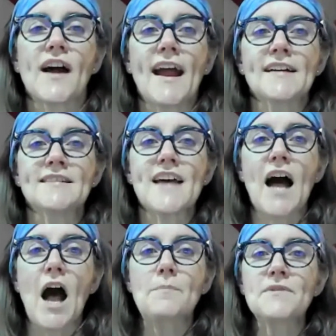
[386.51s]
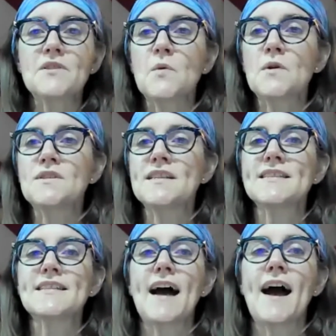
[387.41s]
hands up towards the
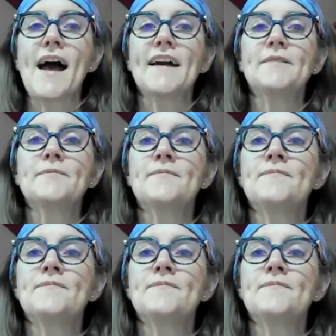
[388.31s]
sky.